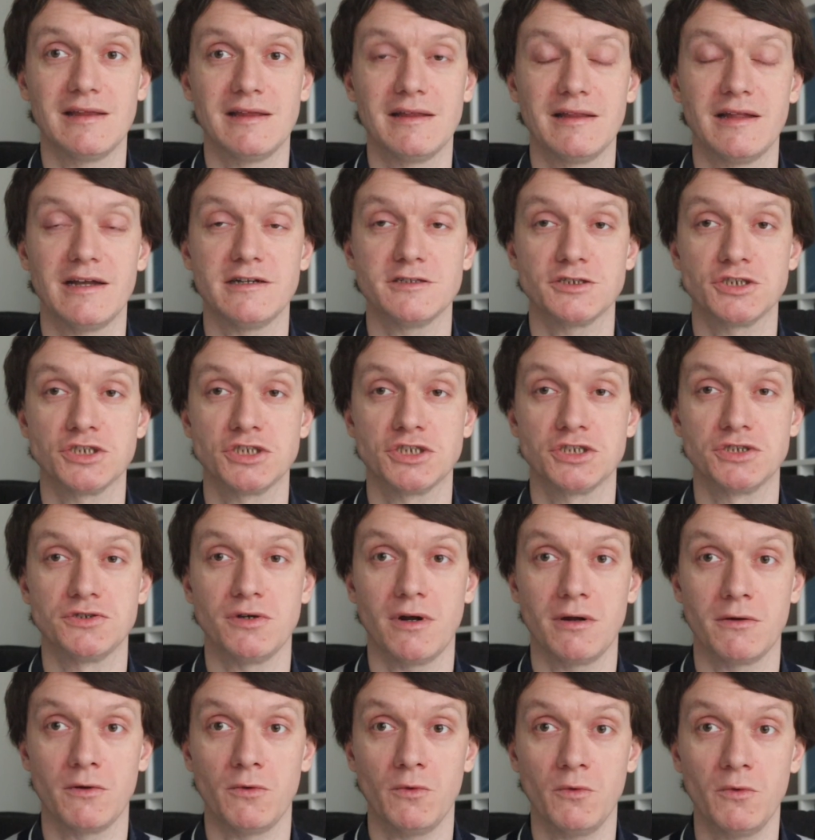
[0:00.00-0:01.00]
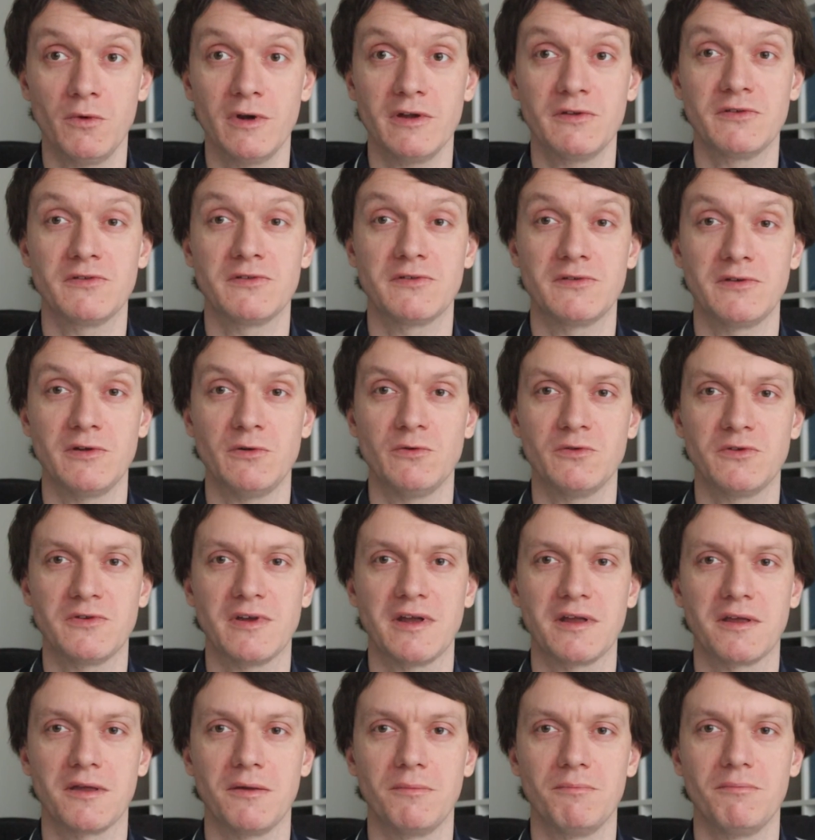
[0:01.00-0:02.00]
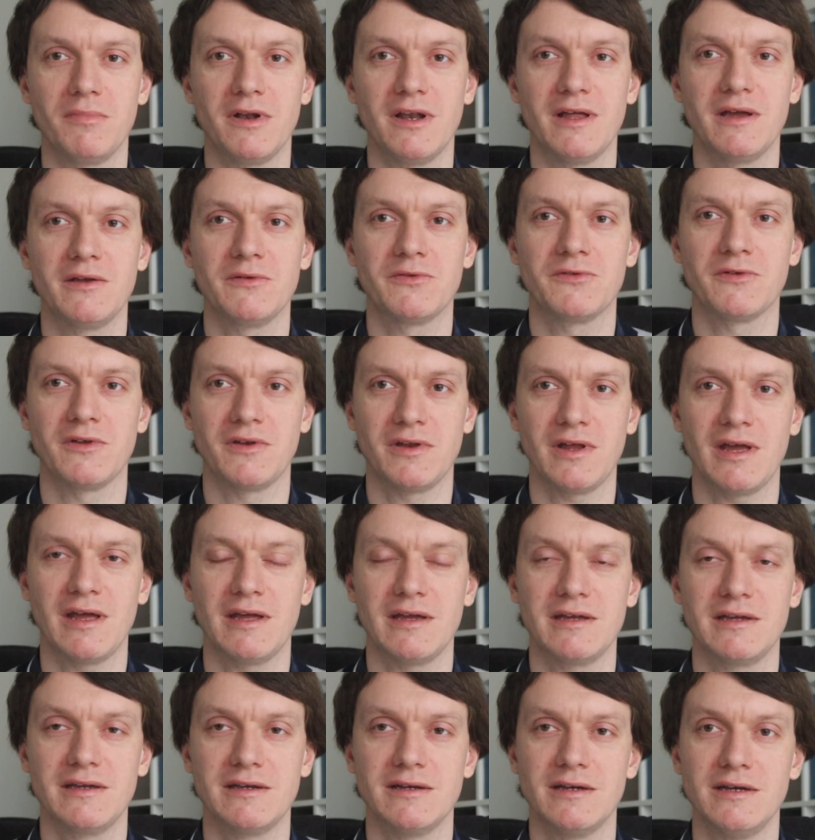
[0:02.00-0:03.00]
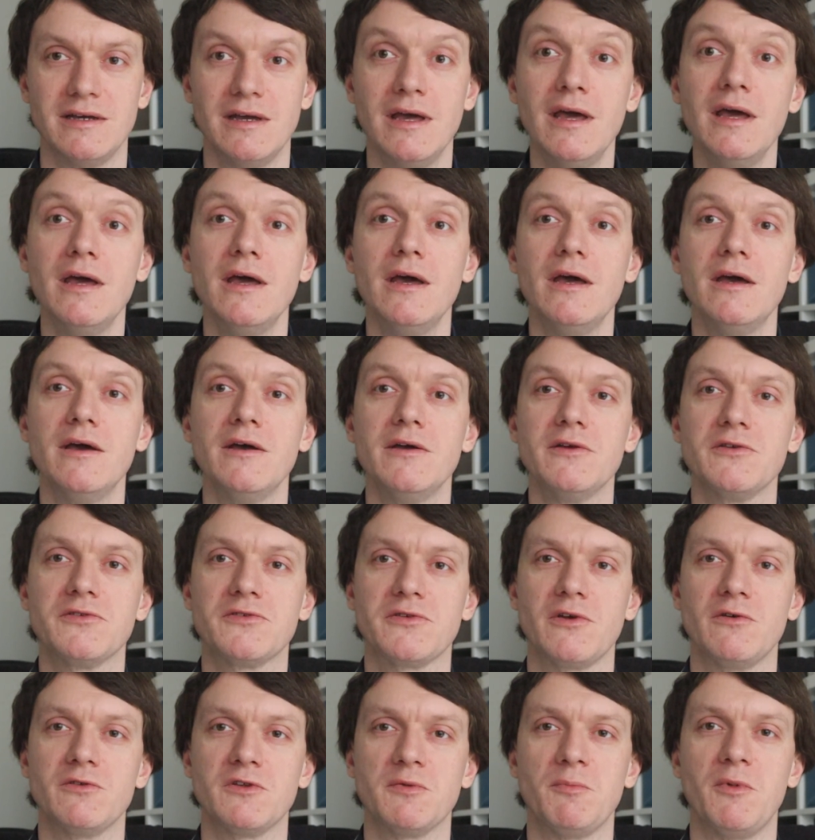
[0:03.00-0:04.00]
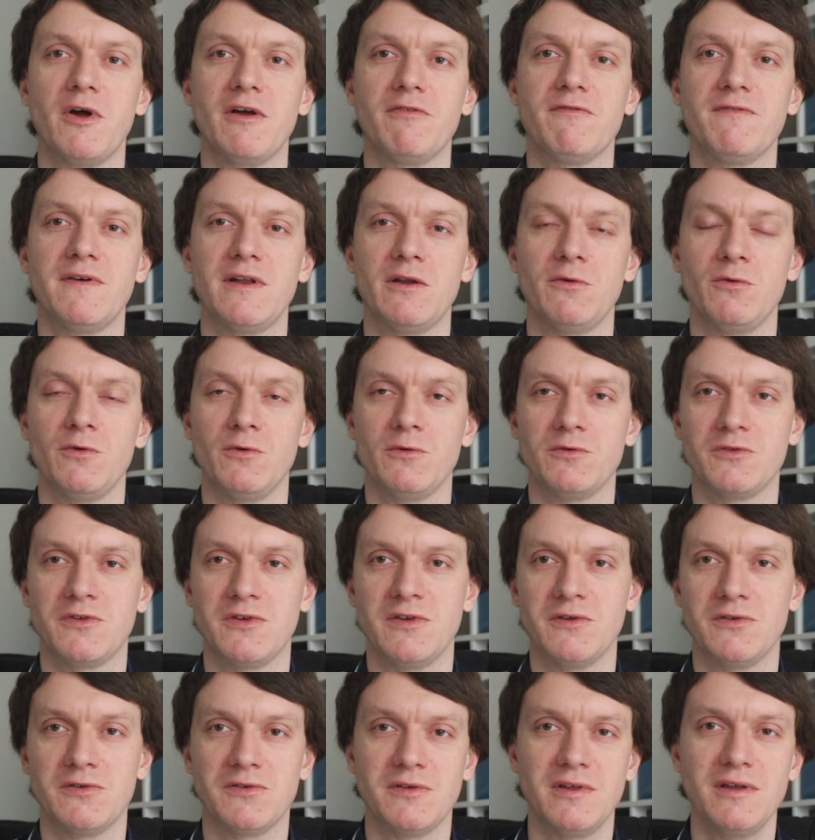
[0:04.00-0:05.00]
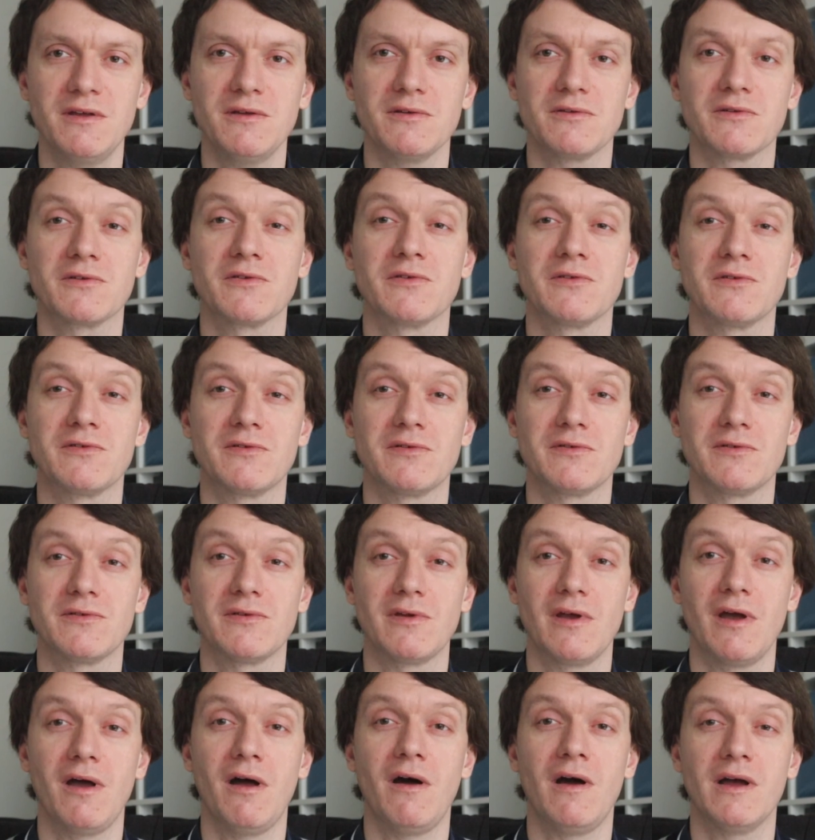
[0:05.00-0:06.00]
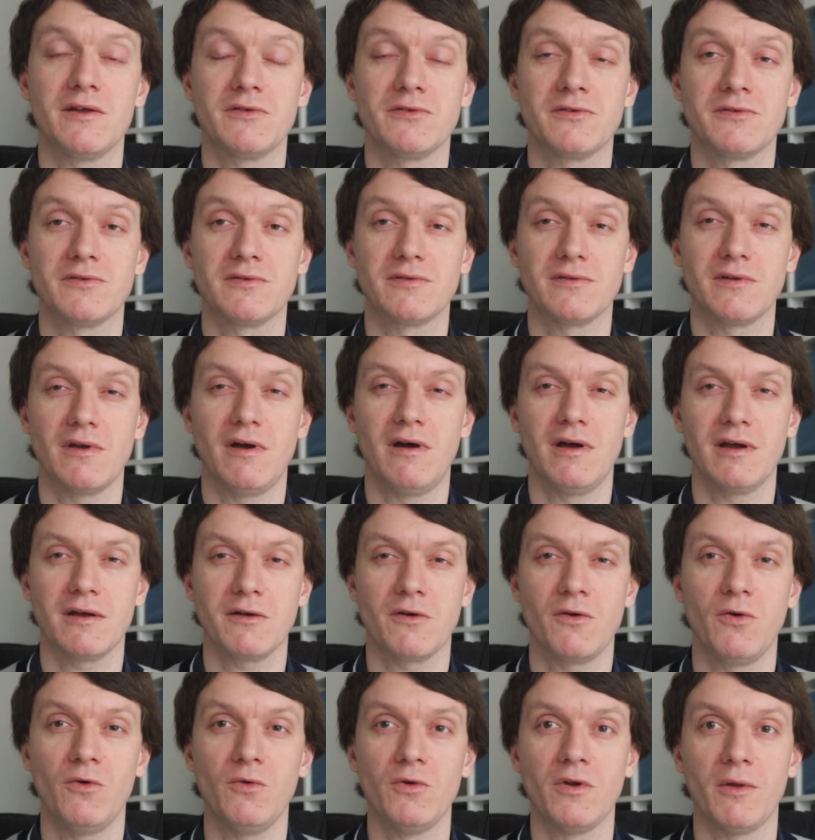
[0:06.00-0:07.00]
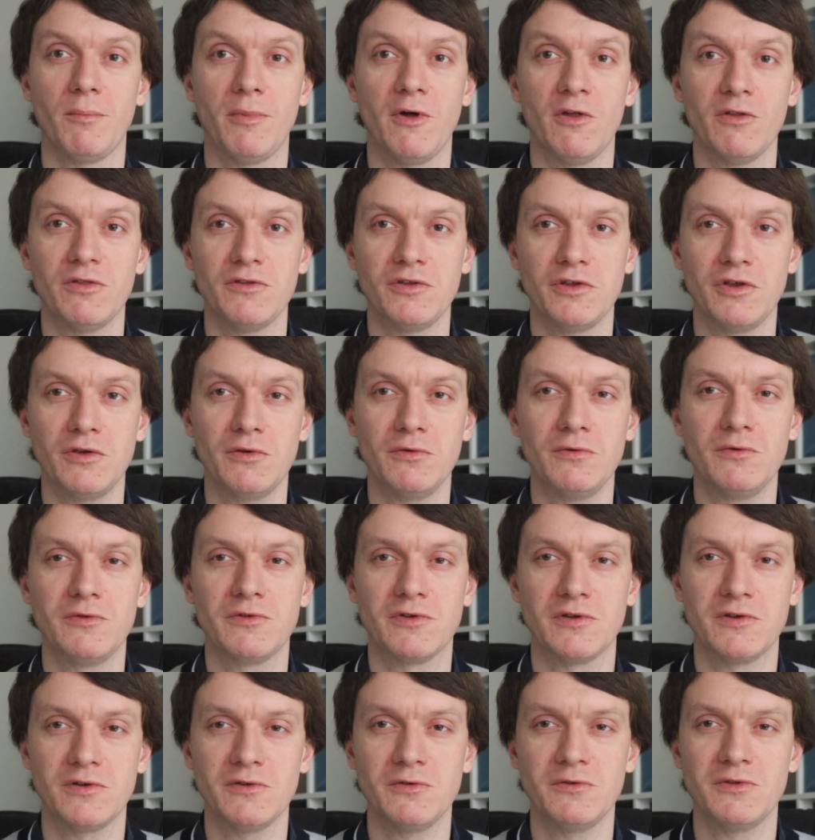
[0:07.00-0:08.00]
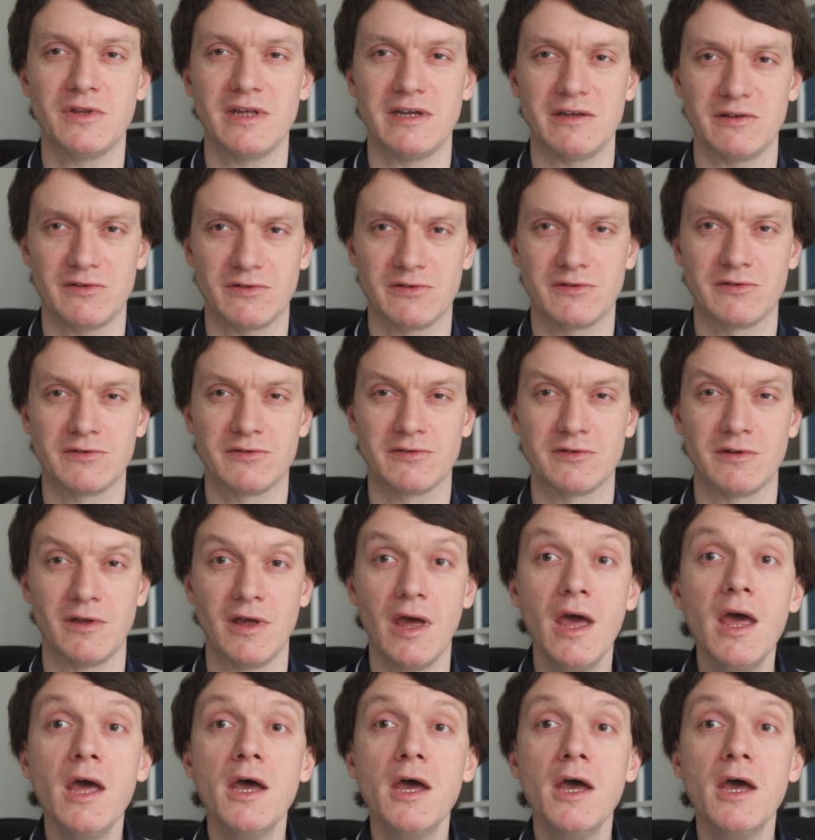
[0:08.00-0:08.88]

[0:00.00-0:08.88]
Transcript: that struggle is still taking place today. So to my fellow autistics, I call upon you to do this.